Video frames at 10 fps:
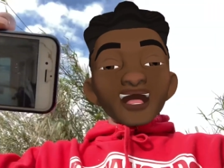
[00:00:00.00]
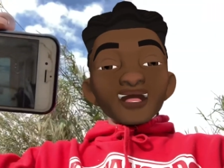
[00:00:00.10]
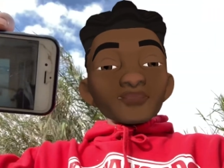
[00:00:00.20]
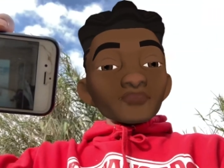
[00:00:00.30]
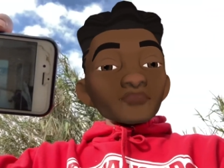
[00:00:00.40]

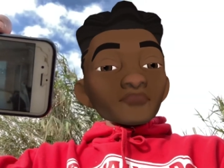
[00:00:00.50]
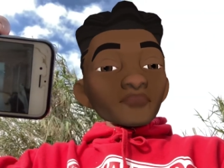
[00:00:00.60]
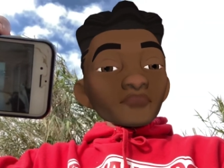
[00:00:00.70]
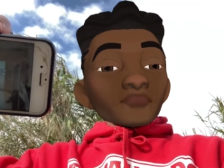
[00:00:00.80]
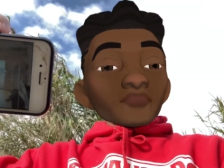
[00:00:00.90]
had got
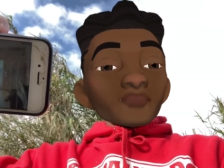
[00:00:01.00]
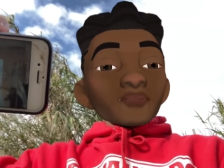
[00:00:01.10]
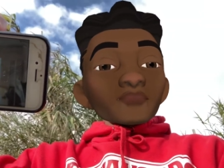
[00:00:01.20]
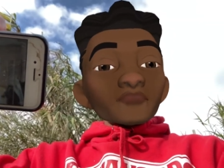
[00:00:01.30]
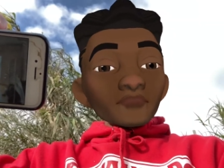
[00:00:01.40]
heavy
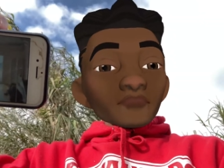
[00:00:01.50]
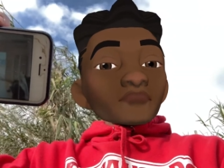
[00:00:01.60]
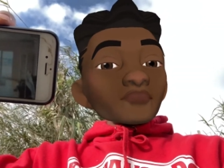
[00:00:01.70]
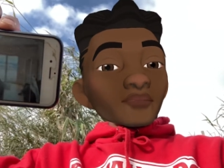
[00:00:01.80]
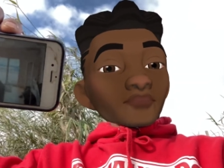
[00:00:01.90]
into the
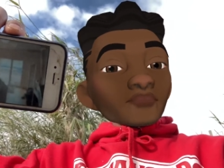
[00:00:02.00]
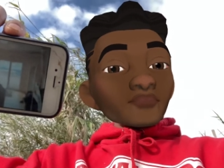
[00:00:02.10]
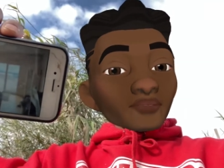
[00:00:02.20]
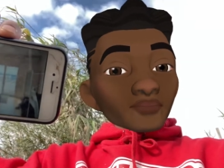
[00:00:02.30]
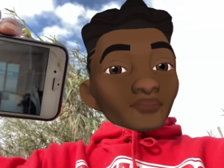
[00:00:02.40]
readings or the
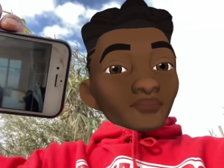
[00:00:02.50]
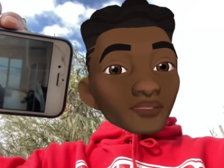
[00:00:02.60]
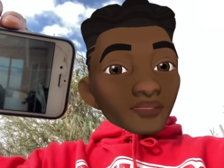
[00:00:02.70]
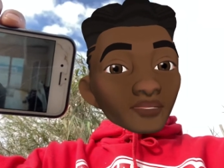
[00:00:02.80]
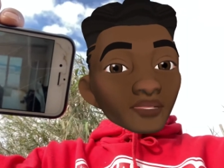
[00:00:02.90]
teachings
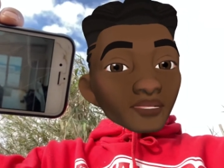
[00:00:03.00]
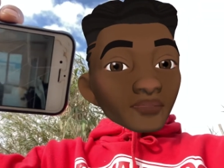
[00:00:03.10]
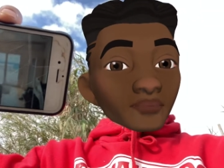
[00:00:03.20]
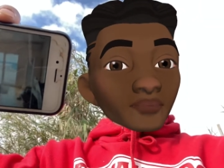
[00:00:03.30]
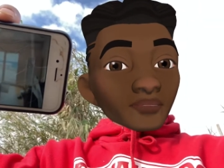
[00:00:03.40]
of
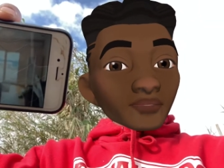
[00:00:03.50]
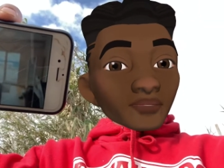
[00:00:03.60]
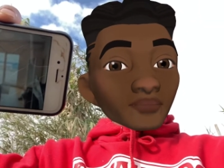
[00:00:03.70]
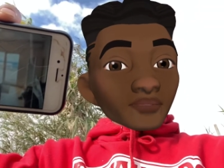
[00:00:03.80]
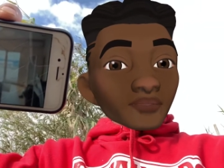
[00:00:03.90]
Neville
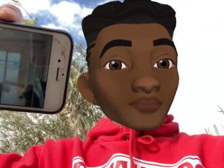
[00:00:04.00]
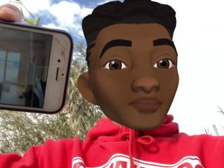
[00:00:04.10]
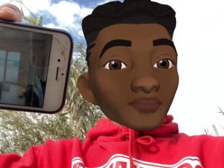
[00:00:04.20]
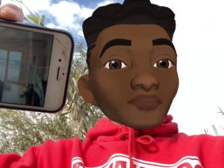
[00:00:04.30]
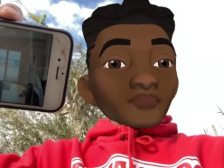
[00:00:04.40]
Goddard. For the
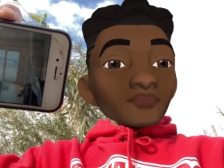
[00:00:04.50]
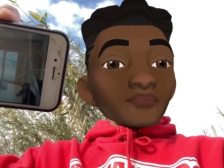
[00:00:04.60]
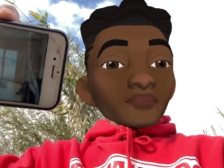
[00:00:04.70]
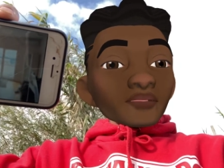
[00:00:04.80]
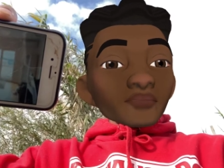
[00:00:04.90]
people that
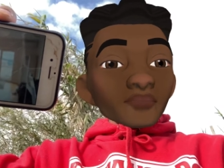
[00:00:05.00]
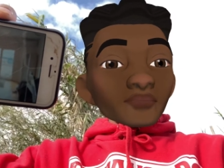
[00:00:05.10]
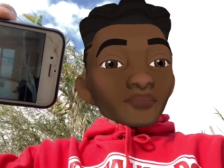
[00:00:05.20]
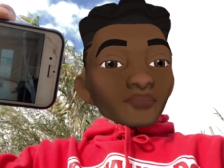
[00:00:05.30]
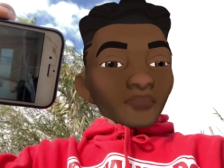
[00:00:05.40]
don't Neville
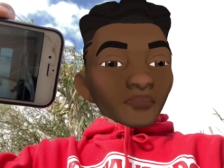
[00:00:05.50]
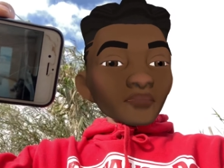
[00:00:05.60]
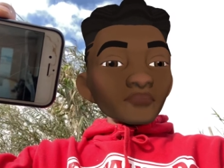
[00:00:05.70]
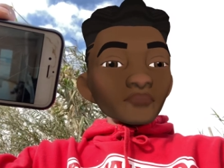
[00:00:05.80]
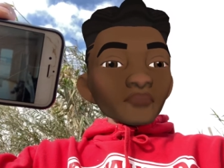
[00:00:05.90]
God, that
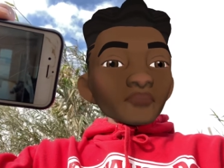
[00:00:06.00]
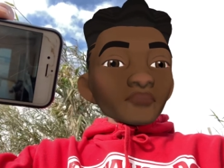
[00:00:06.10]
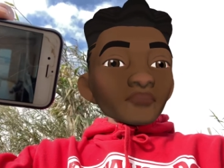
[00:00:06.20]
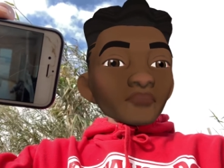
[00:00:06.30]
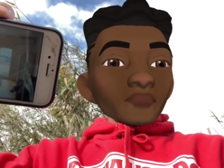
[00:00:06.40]
don't know
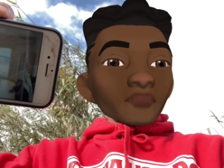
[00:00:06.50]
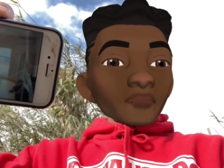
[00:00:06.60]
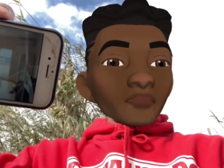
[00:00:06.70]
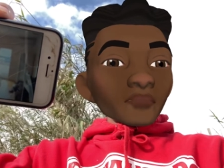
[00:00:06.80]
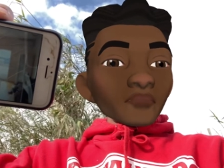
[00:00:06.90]
Neville
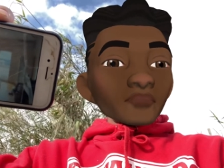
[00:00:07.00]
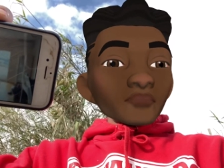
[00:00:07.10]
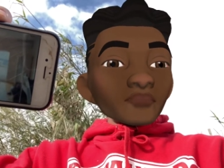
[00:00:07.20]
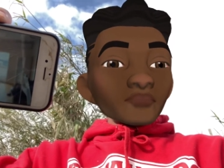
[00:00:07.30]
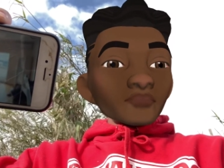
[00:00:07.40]
Goddard, I
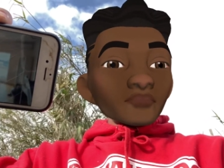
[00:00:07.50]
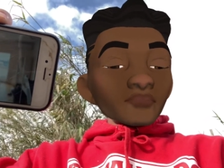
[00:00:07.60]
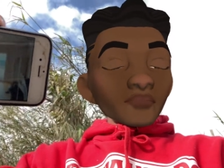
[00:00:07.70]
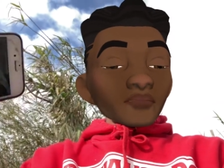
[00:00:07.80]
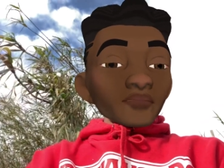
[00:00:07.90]
highly,
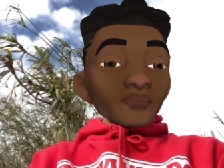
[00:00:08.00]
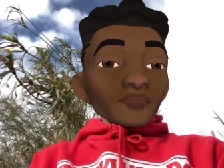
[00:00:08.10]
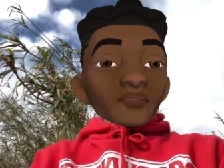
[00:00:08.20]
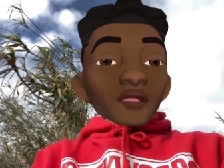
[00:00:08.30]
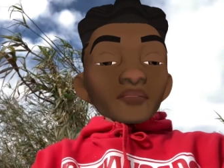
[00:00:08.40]
highly recommend.
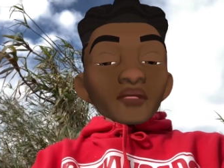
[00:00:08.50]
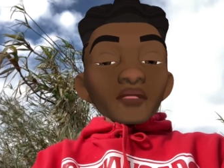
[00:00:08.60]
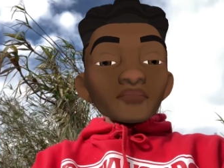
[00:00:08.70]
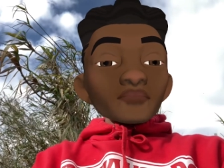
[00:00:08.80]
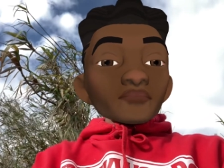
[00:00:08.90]
There we go.